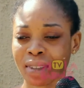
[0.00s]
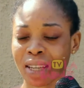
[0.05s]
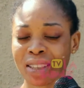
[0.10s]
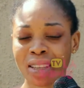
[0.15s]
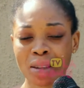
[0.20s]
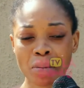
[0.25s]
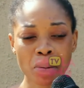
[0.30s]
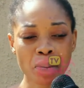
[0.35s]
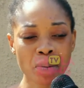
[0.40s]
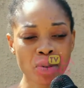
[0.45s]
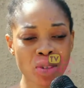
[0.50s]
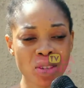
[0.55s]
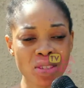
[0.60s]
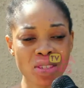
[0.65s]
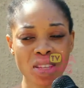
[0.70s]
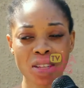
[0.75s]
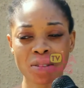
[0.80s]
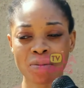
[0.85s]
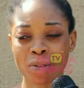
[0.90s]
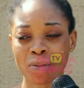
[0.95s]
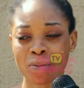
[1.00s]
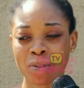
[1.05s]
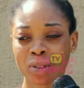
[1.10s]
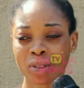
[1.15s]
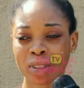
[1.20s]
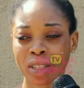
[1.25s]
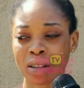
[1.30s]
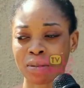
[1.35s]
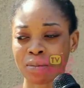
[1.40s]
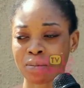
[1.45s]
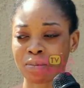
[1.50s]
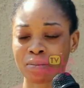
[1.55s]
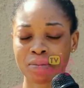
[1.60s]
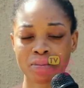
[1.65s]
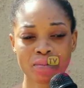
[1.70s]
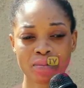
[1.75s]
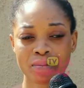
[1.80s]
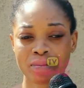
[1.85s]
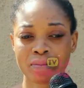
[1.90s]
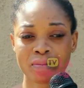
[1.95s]
I think people just say it for fun now.
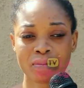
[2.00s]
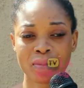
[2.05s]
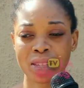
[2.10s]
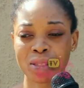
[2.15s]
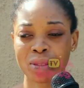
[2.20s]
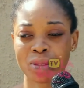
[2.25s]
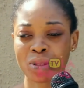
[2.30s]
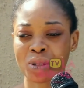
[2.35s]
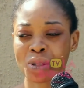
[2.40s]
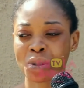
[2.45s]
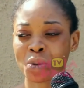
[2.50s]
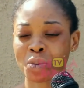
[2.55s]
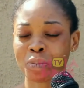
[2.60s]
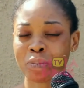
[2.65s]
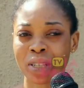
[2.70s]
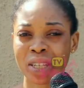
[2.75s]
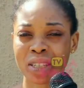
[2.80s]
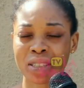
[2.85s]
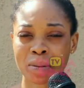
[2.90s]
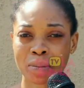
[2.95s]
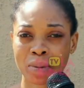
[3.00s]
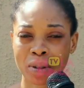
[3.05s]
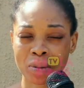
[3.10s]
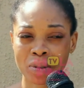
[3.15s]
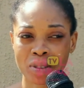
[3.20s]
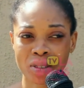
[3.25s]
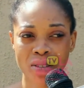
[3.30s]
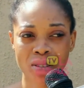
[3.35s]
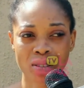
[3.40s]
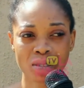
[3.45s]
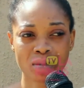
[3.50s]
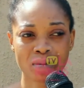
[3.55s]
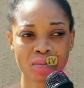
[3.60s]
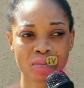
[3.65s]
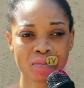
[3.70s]
There's nothing to pledge about it.